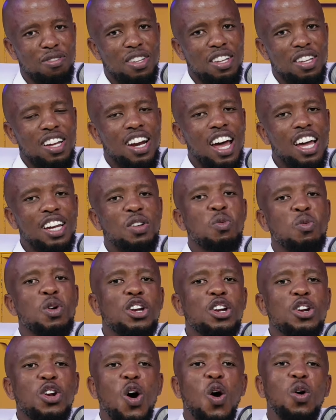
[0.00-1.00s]
And we
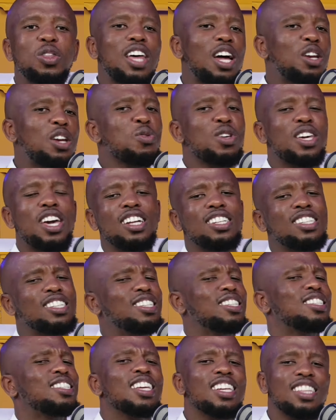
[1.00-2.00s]
know that you can
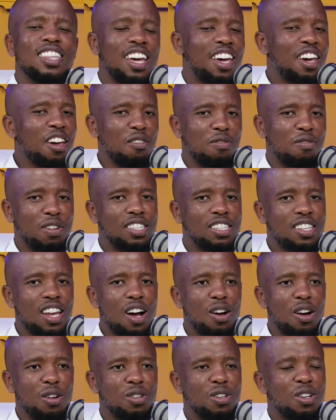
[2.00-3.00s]
sing the heavens
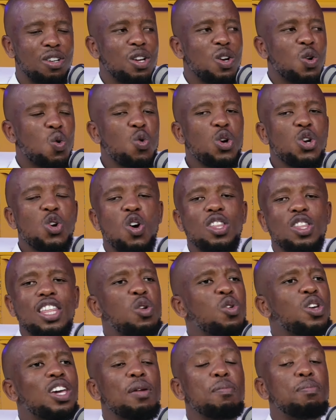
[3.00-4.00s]
down. Mm. We know that
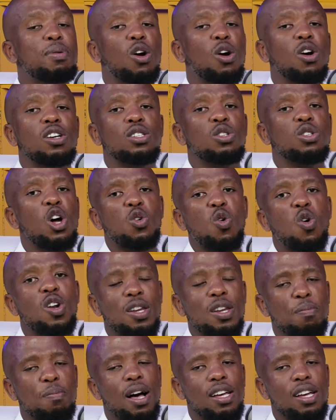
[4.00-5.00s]
you can pray. Because mm. not
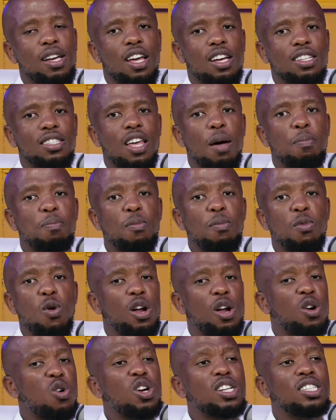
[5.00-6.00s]
only pastors, there are people
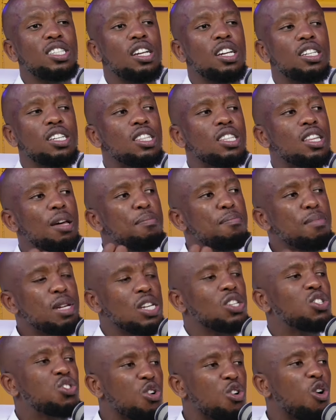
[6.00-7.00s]
anointed in the
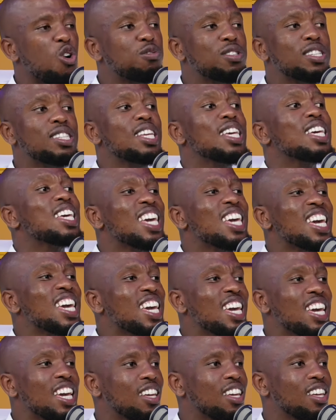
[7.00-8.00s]
ministry of
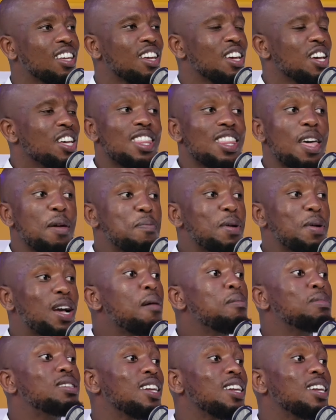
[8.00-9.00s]
singing. singing. Mm. They
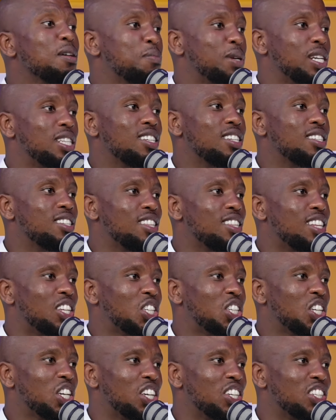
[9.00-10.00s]
become celebrities Look in
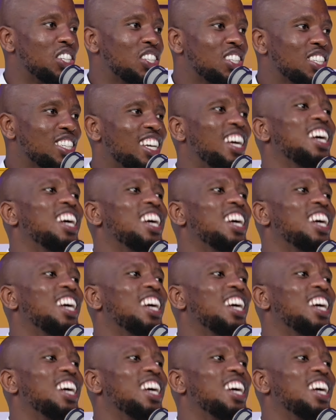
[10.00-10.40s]
the